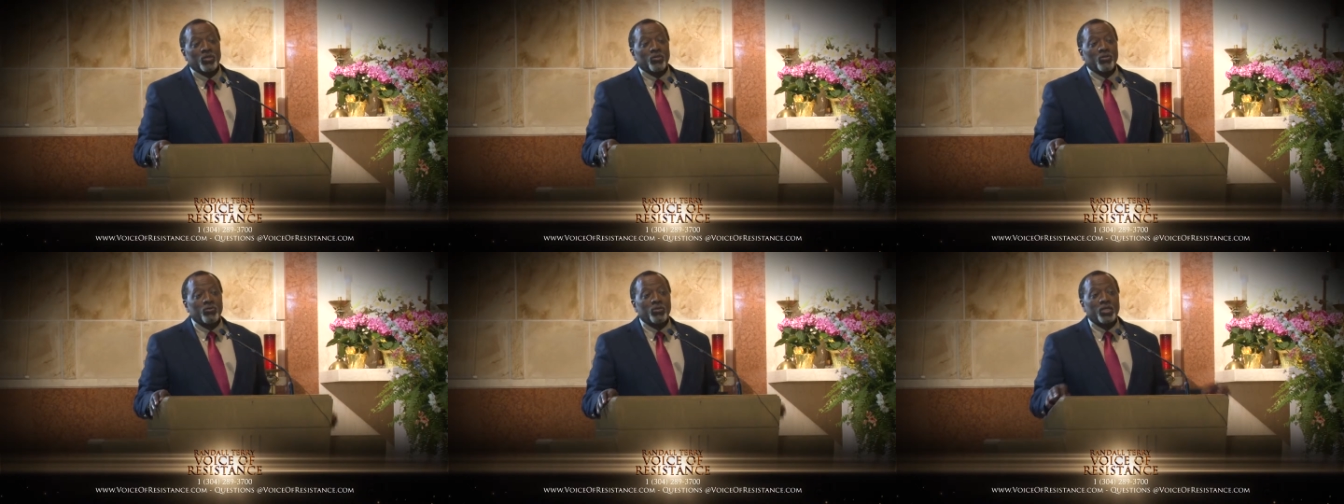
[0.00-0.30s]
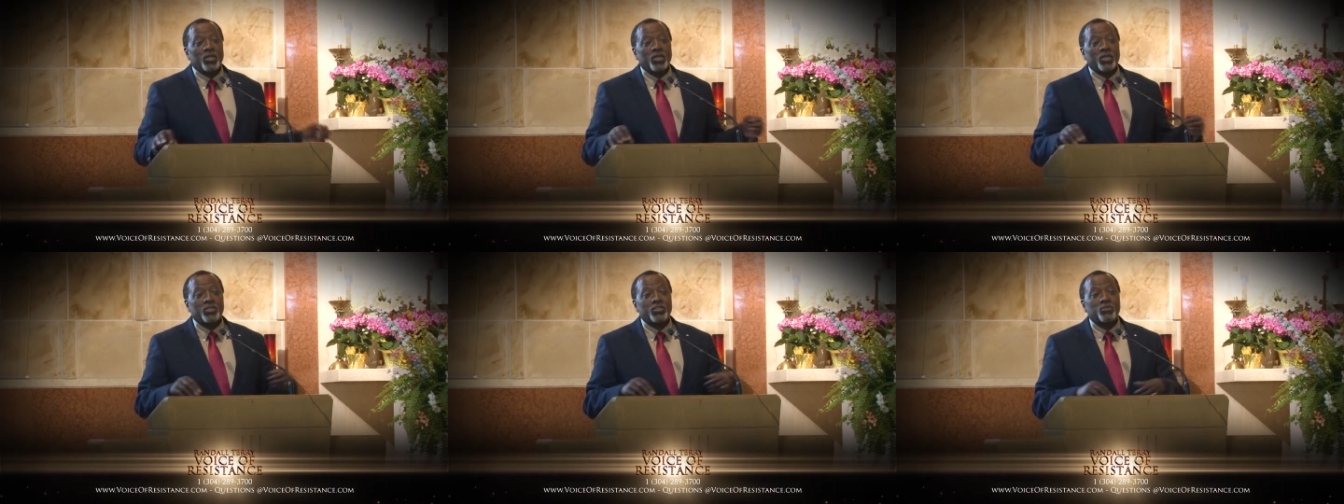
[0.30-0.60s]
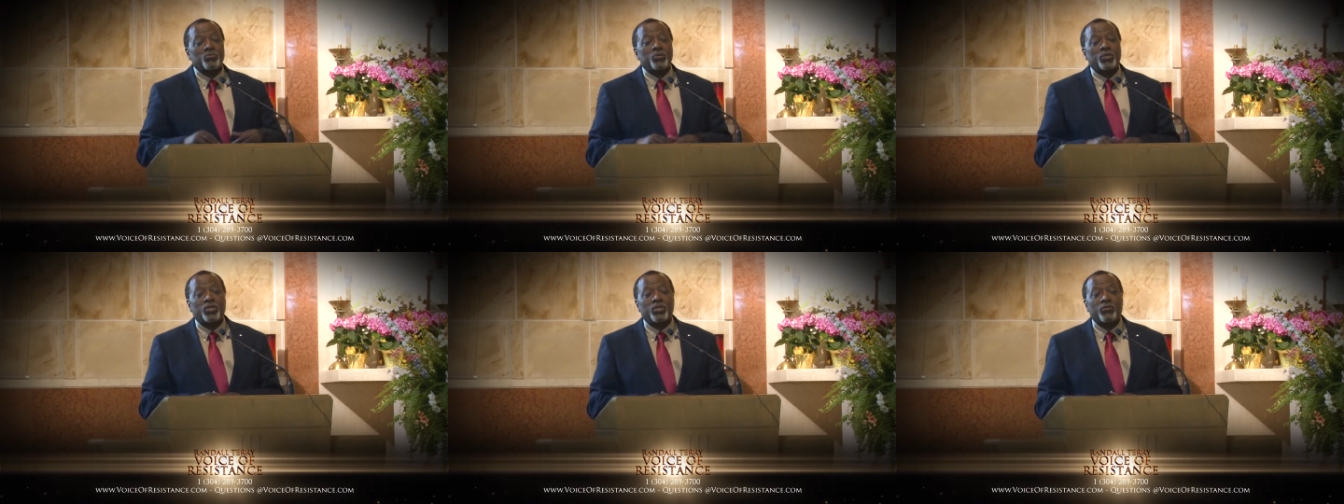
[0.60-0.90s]
who cannot
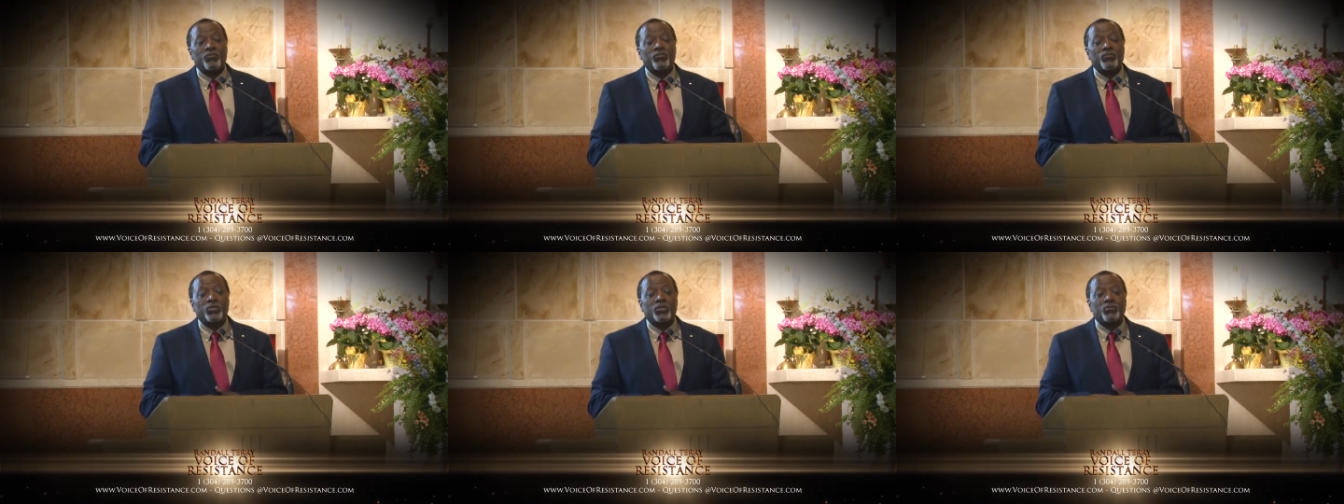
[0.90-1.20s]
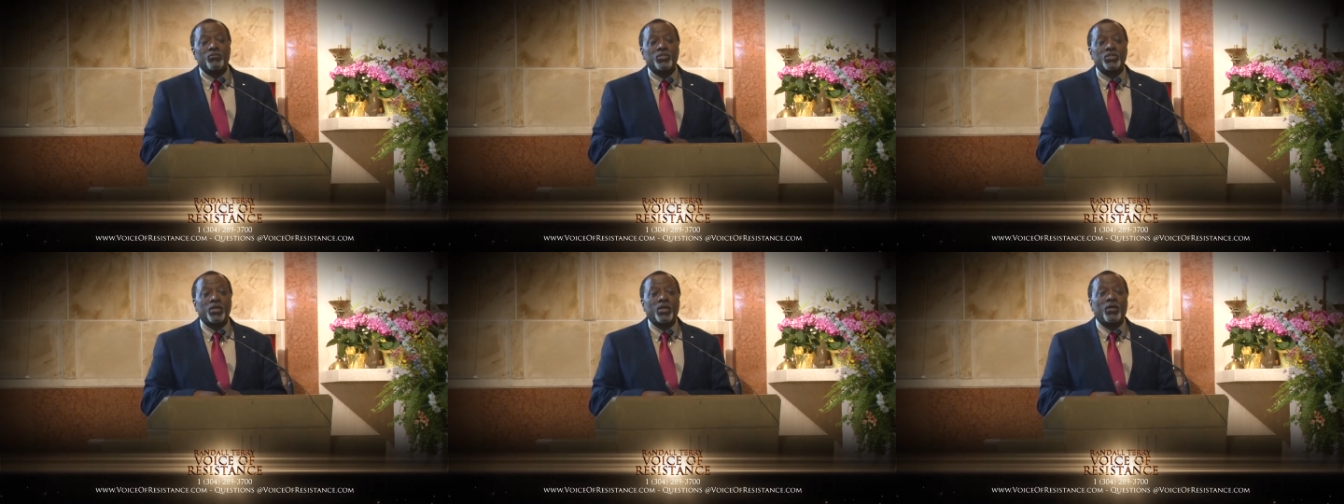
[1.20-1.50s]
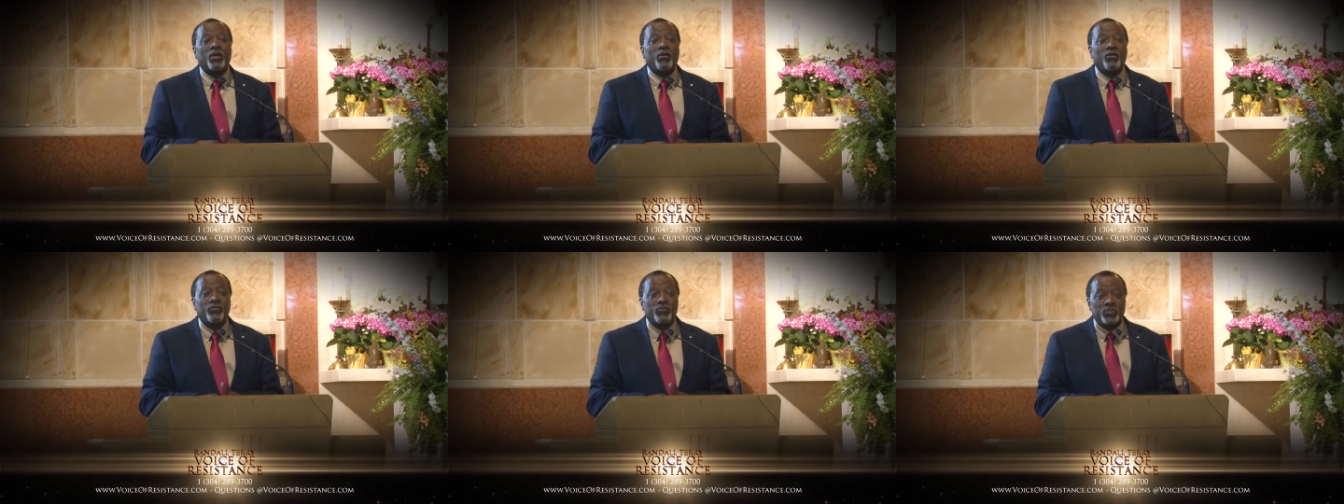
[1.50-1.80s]
speak for
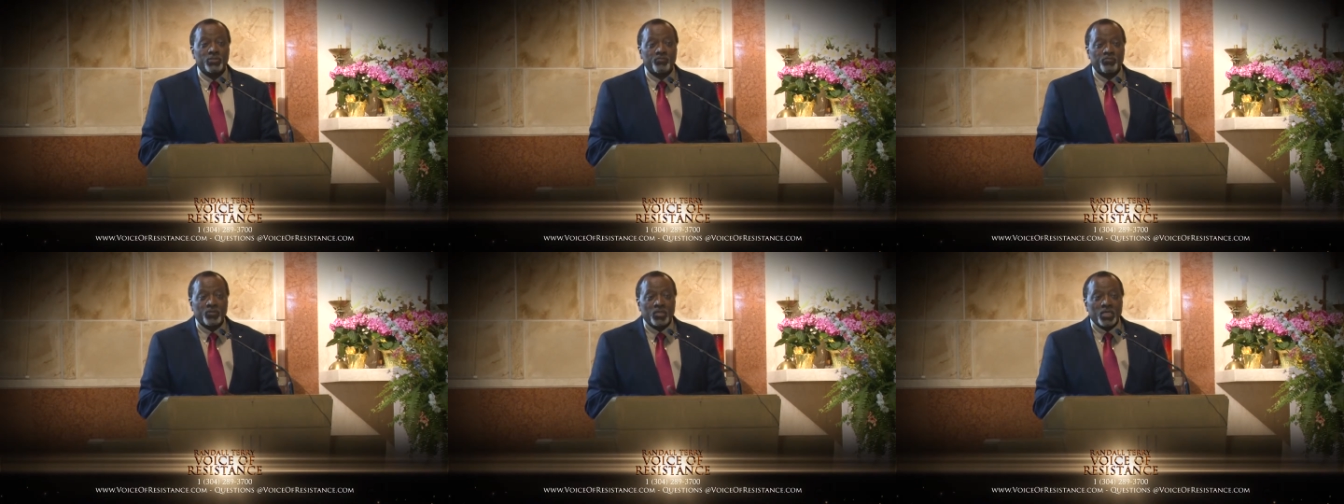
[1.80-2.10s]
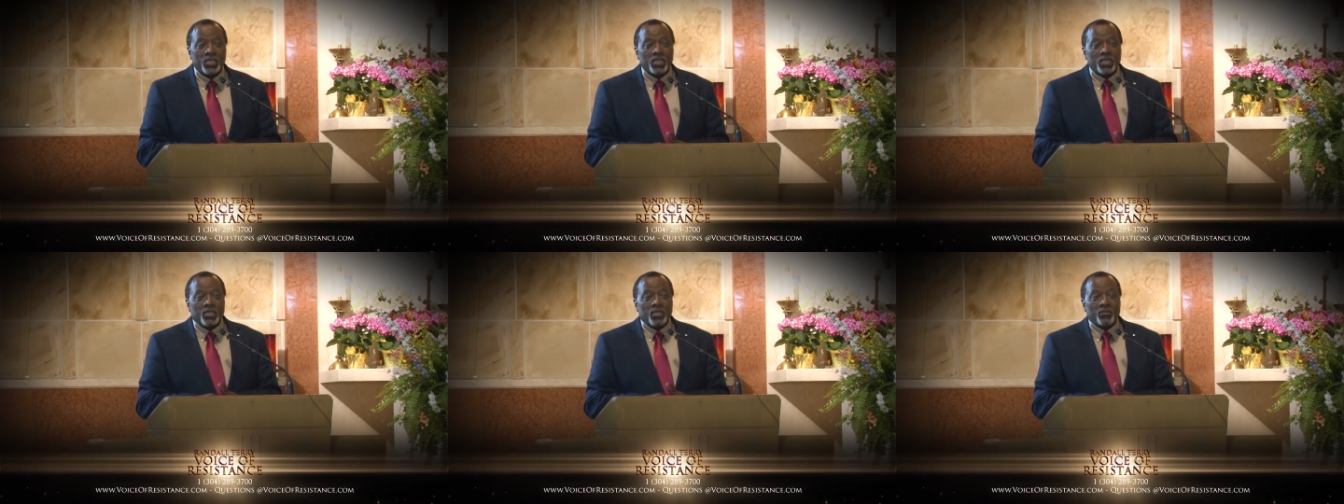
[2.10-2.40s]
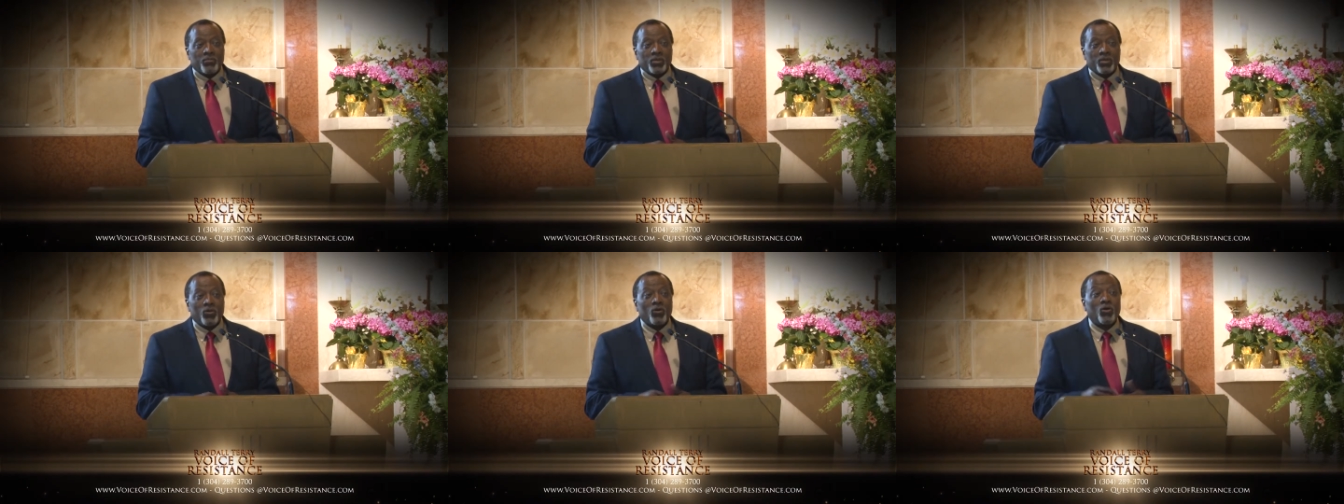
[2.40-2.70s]
themselves, but